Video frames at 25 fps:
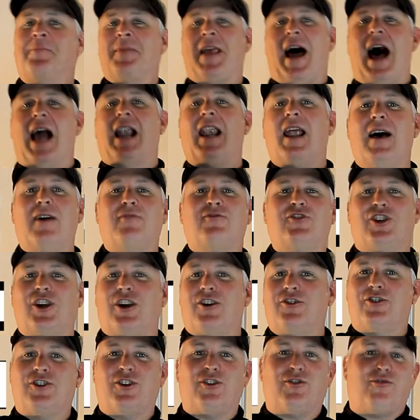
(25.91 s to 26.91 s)
I love
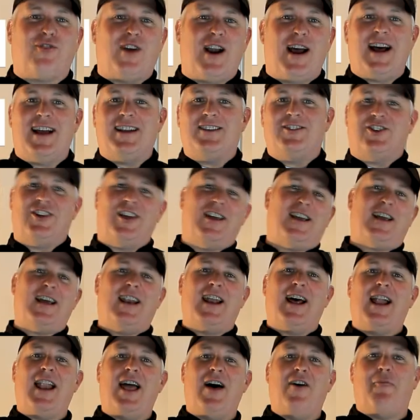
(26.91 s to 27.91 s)
Church's fried chicken.
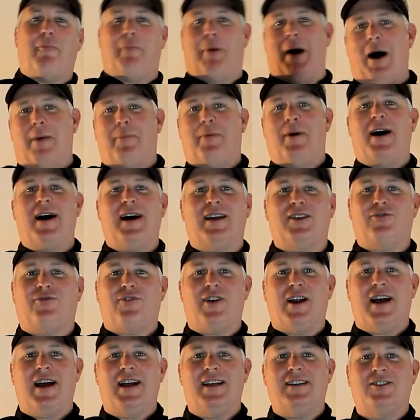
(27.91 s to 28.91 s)
I love Popeyes
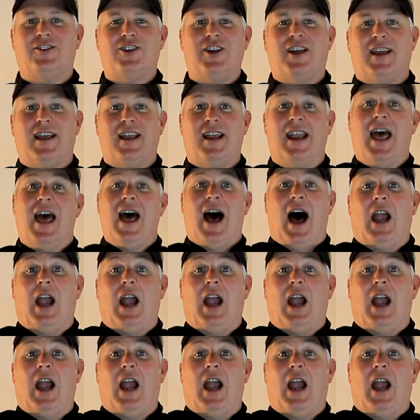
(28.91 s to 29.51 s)
fried chicken.